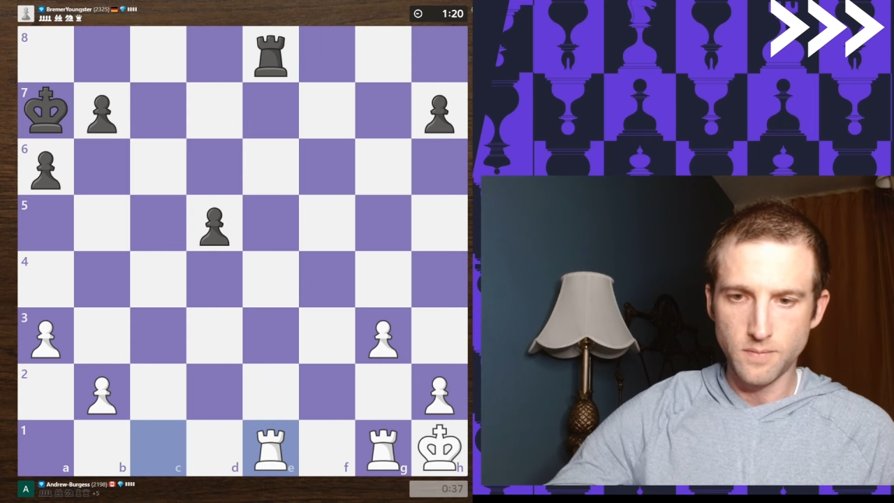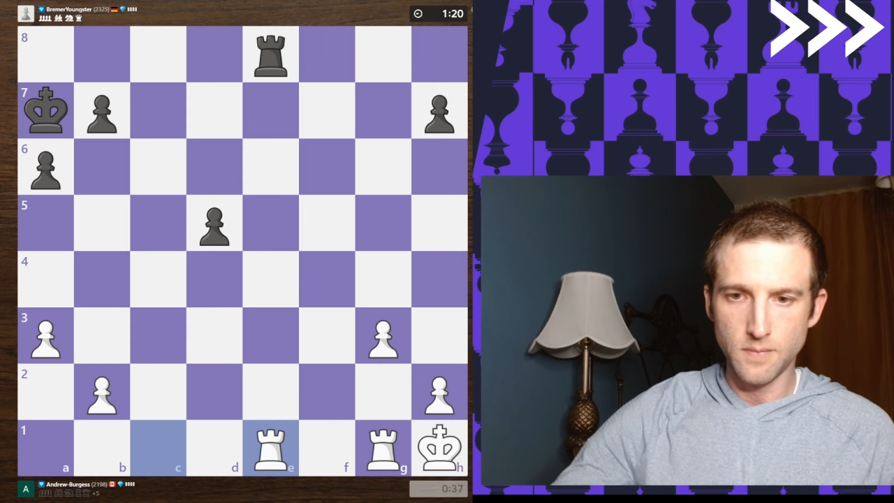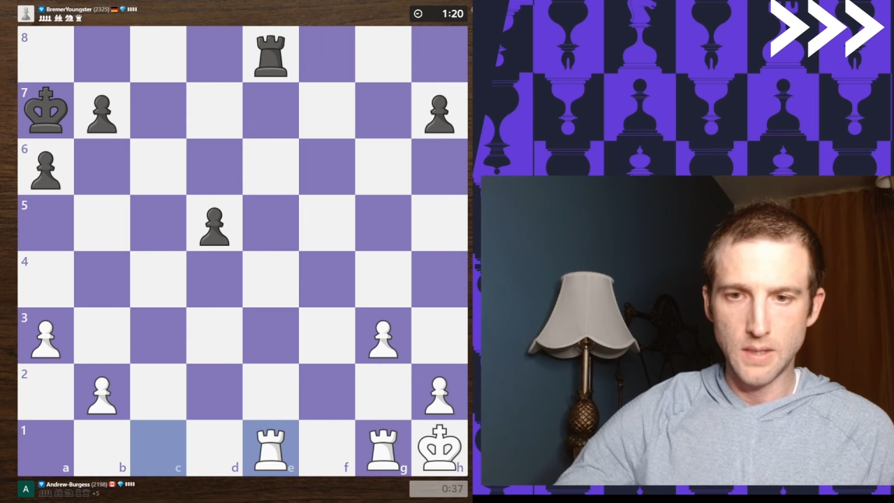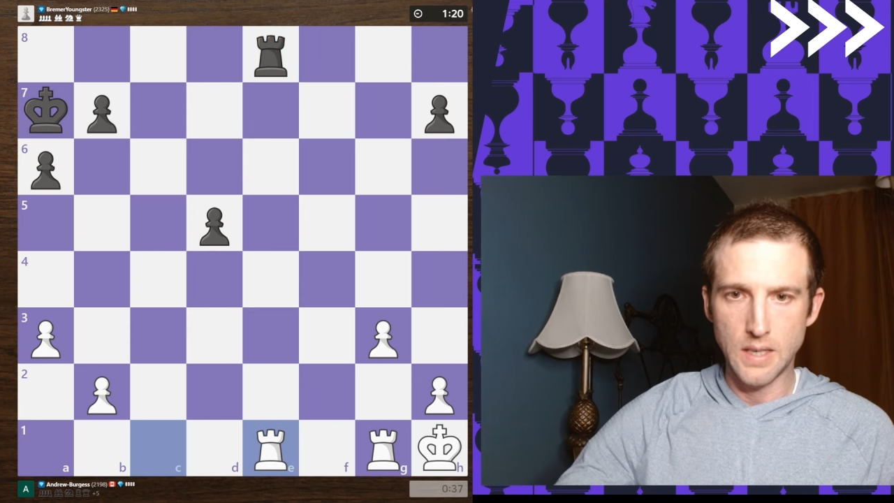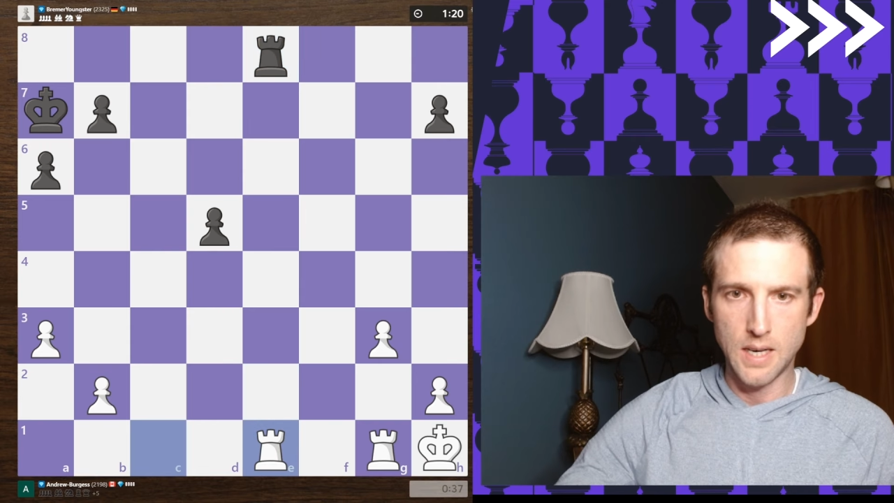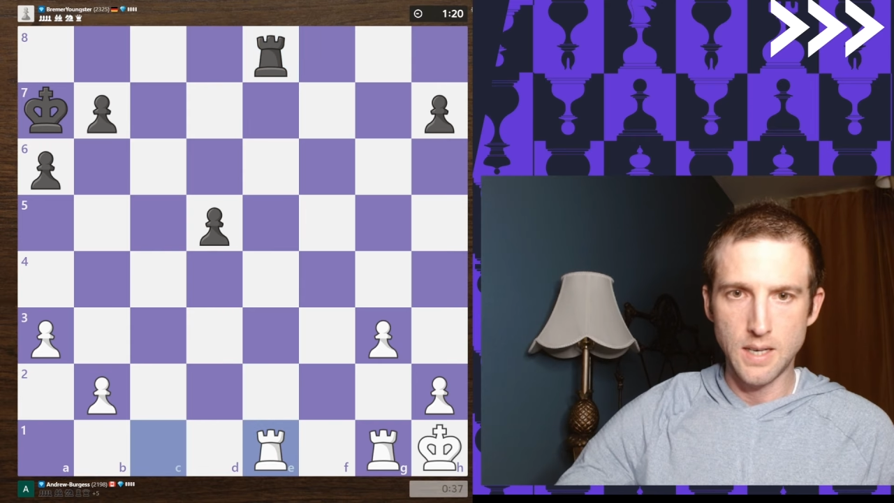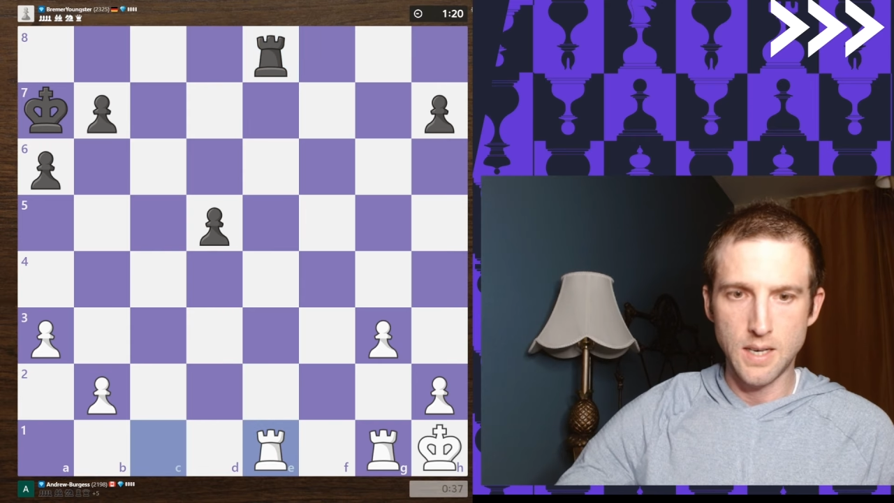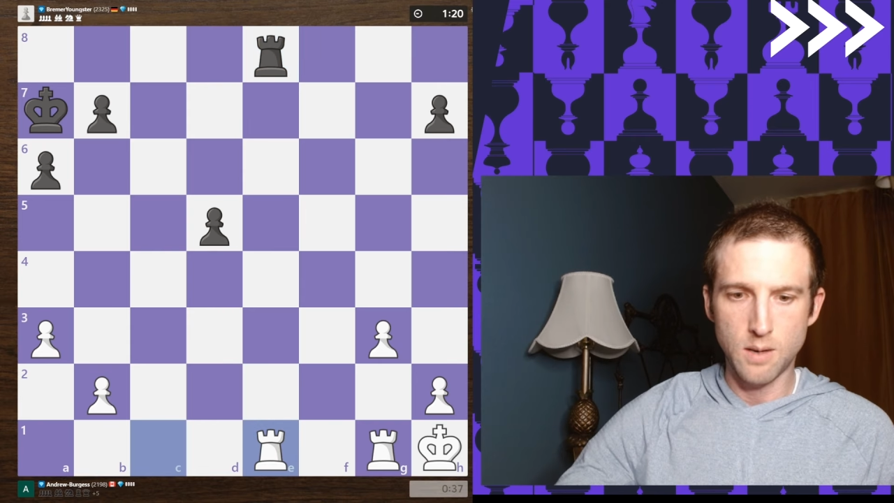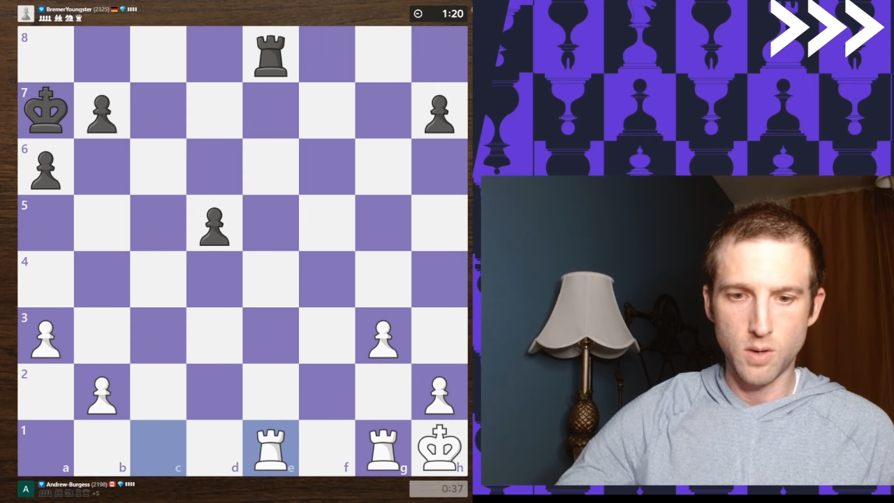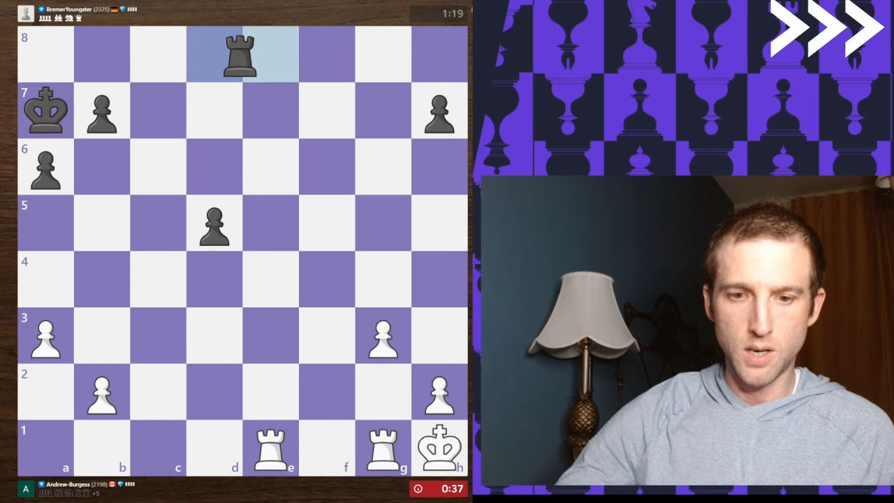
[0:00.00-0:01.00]
Okay,
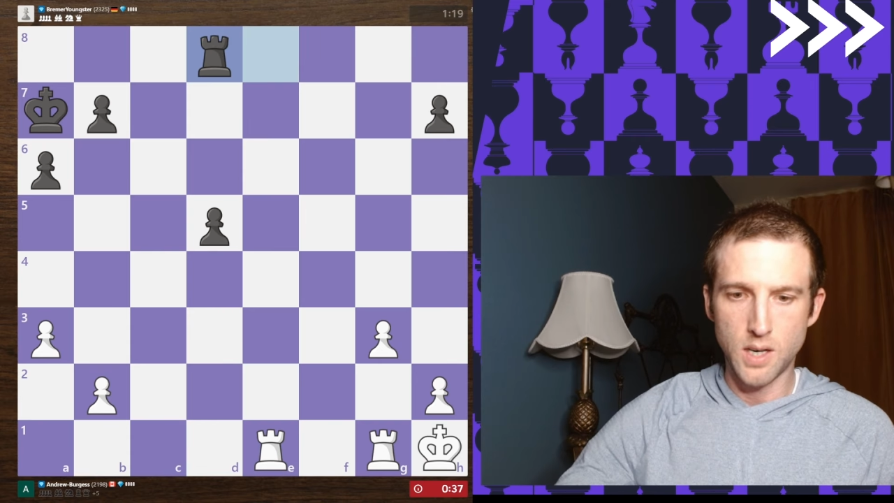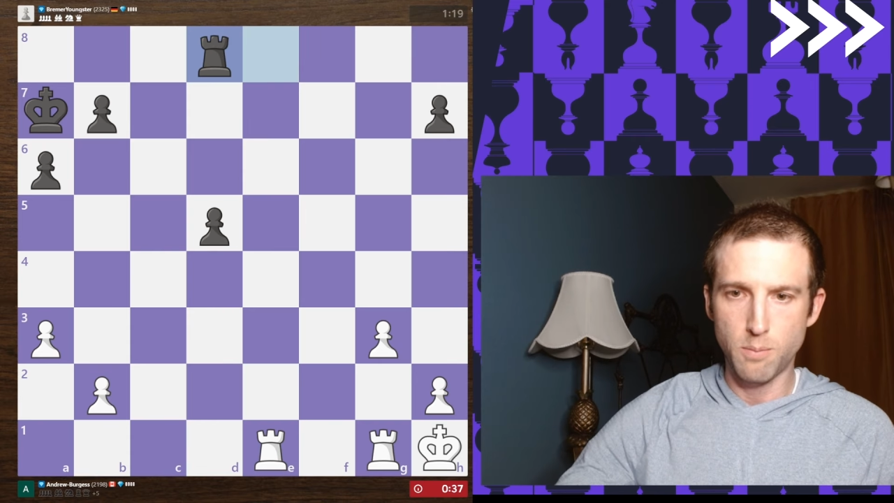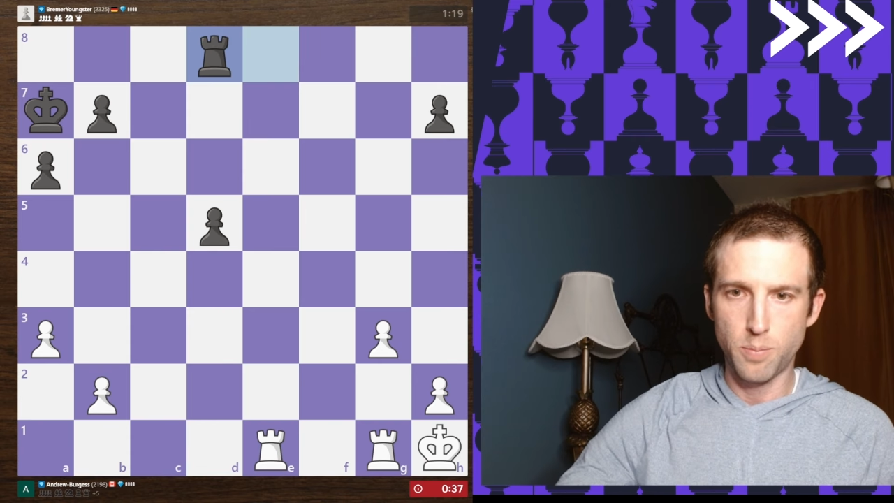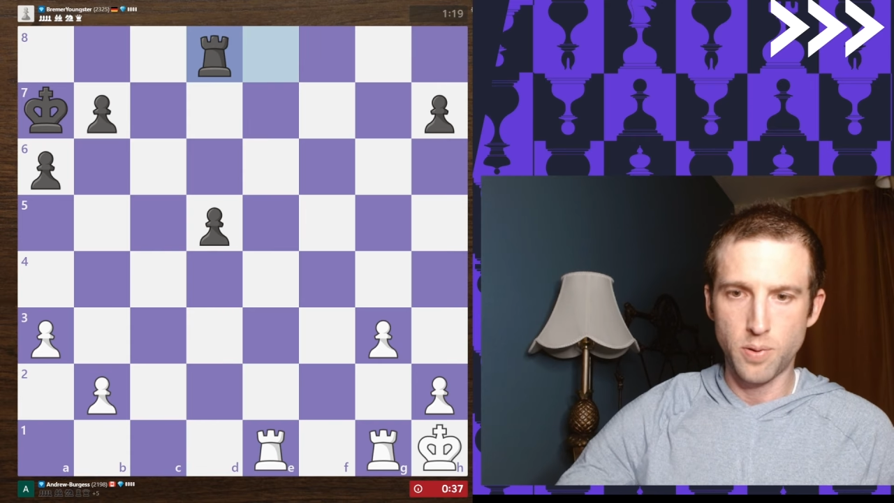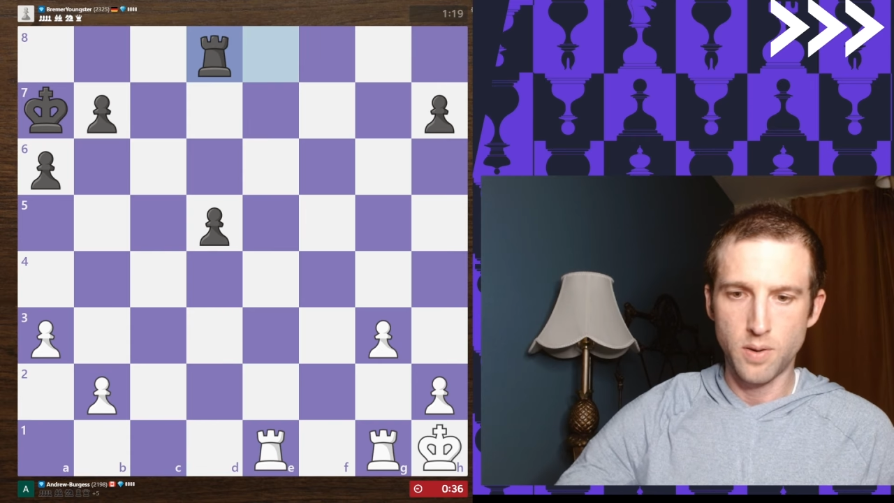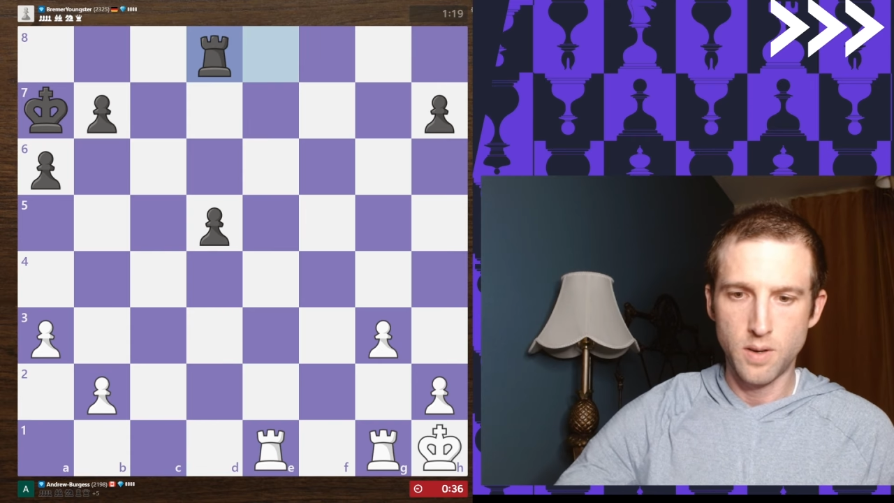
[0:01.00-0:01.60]
now we're up